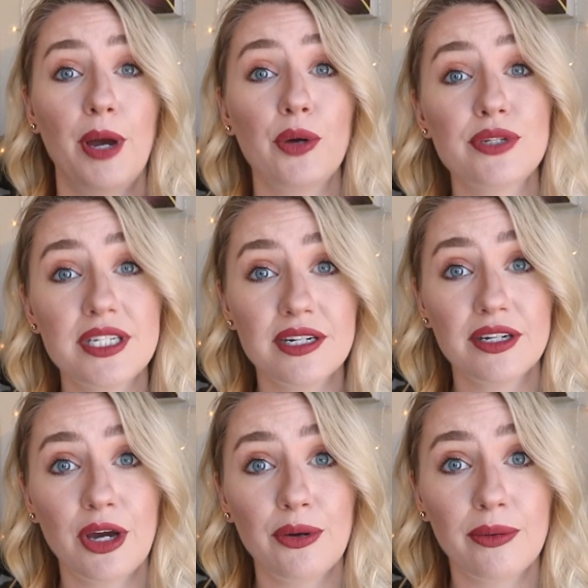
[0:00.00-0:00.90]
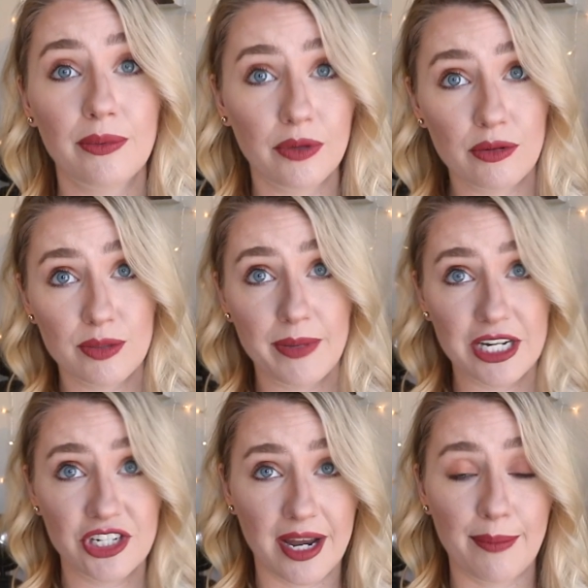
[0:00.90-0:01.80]
post-it note with those
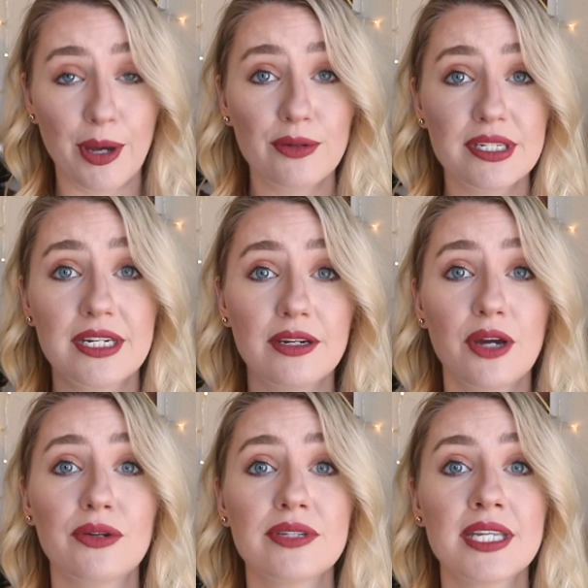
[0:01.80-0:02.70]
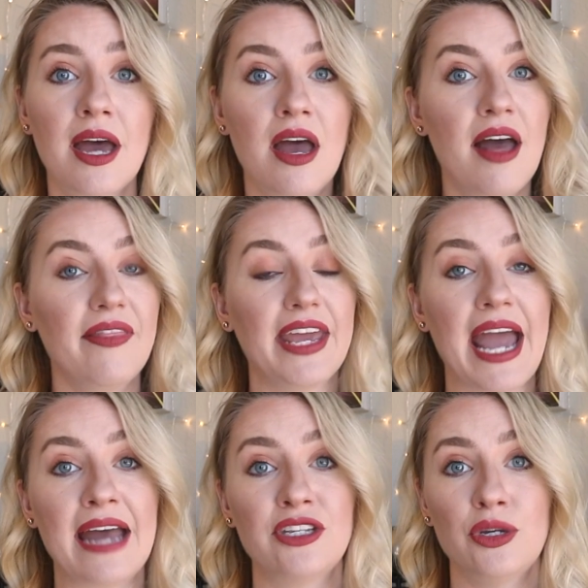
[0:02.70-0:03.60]
big giant post-it notes. They
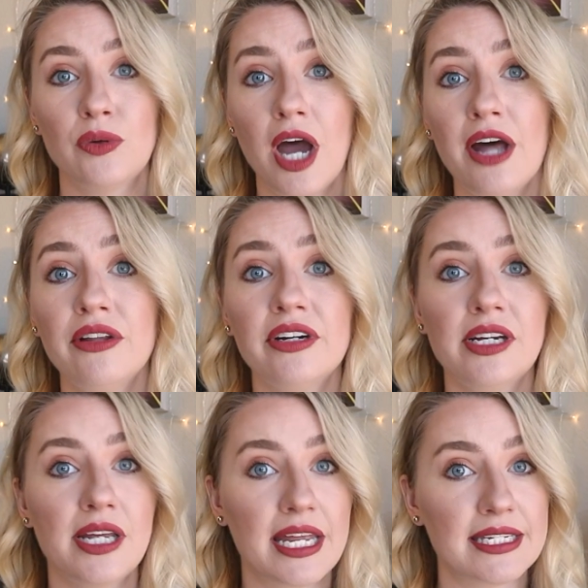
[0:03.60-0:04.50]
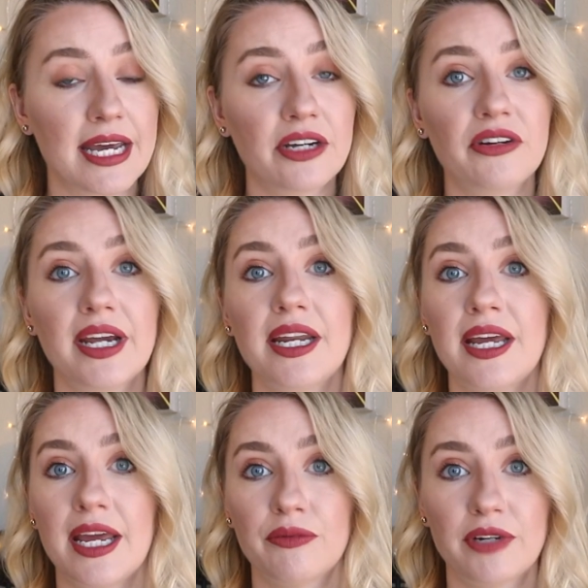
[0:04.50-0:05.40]
had to color it and decorate
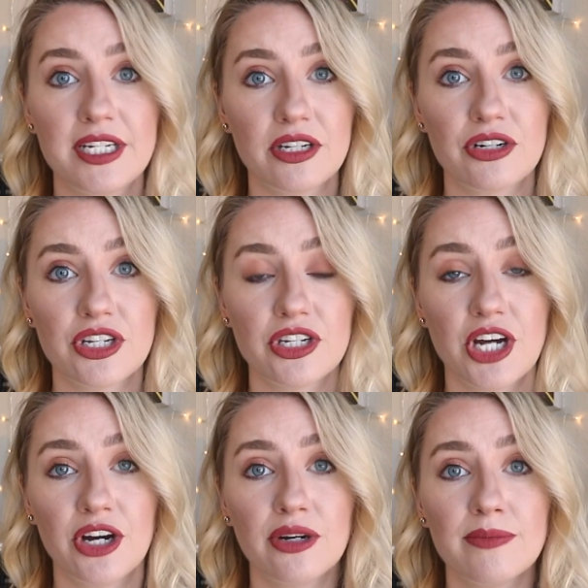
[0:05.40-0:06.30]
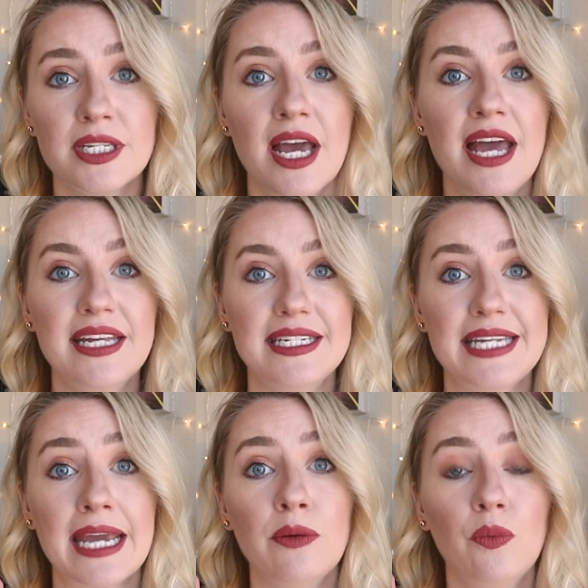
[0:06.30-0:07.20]
it and research the terms.
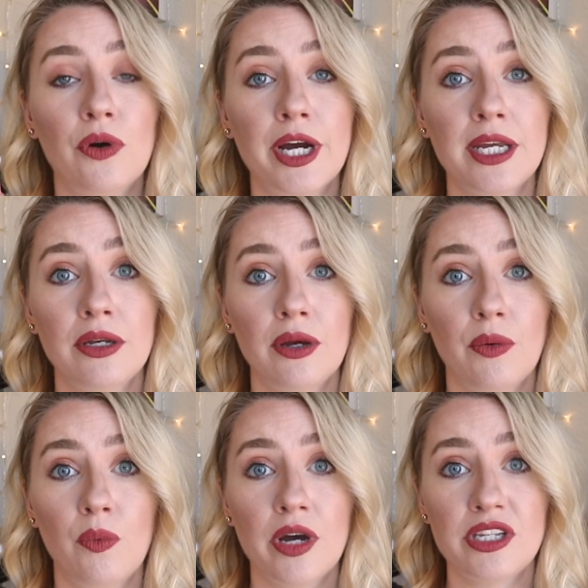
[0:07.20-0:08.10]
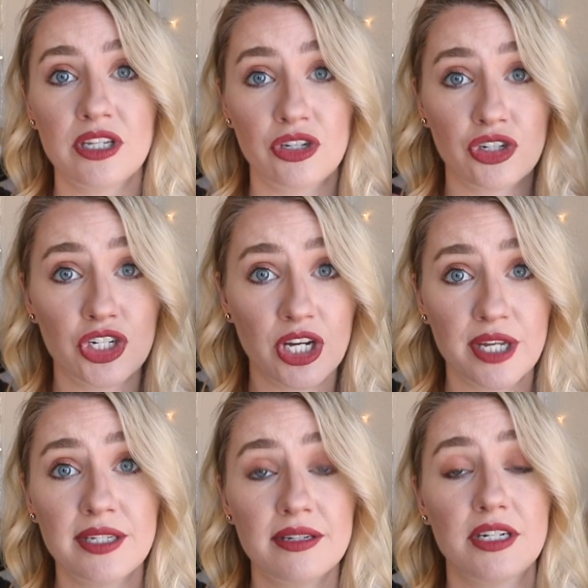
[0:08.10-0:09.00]
Day 1 was
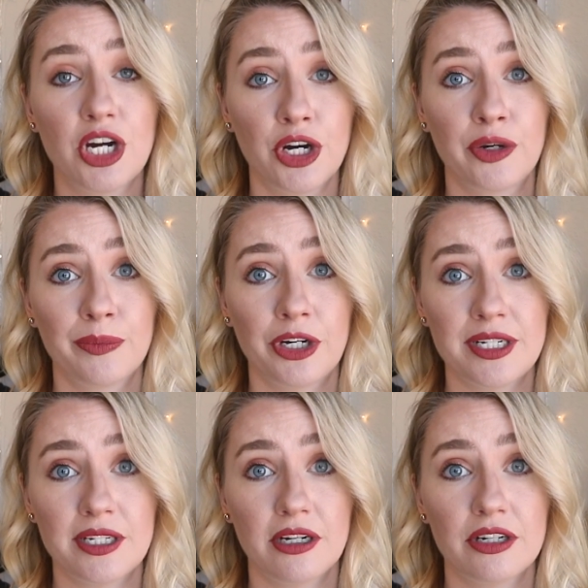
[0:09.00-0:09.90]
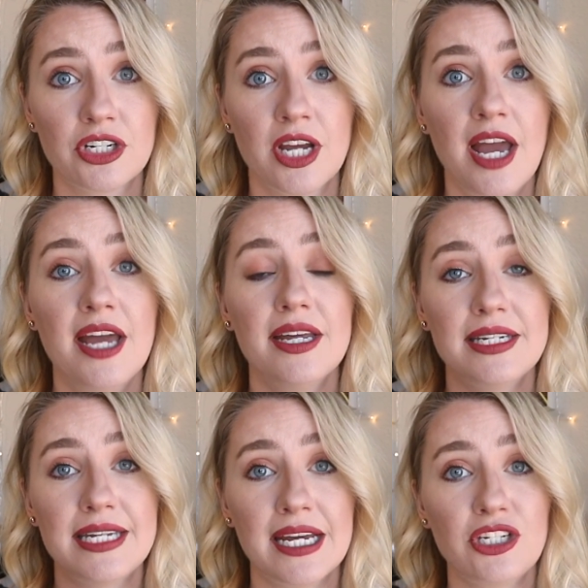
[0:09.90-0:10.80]
just term research,
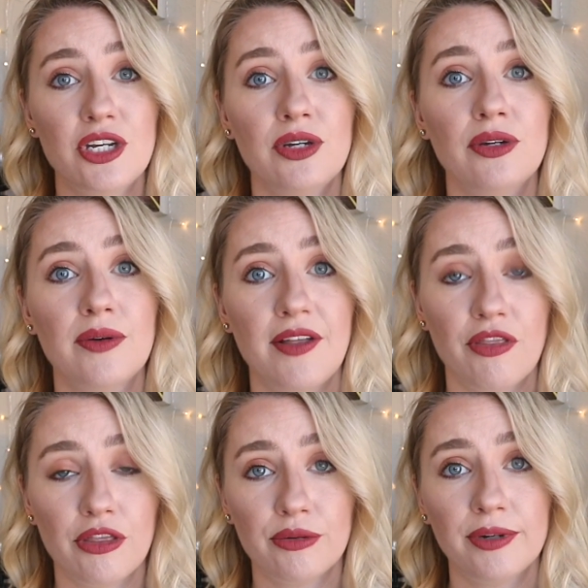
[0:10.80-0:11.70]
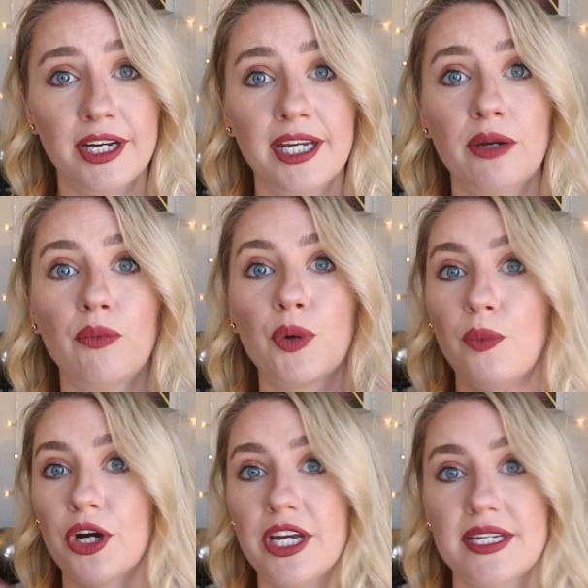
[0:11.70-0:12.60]
and day 2 and 3 were
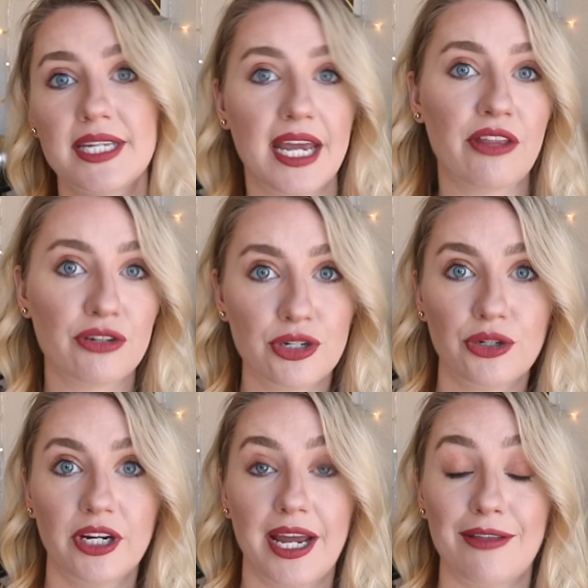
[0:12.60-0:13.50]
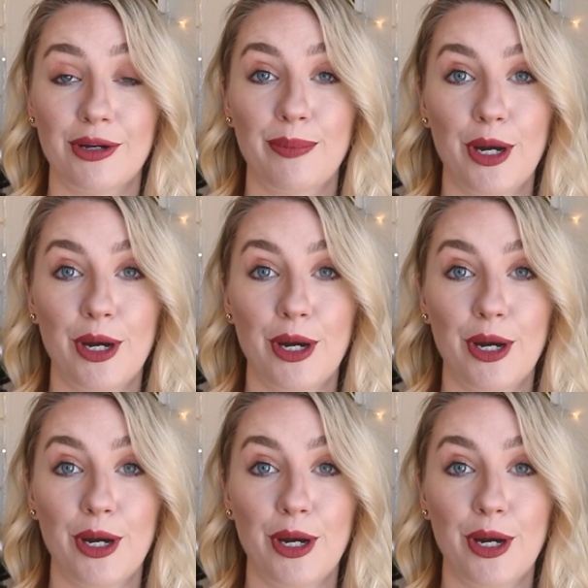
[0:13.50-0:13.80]
working together to create their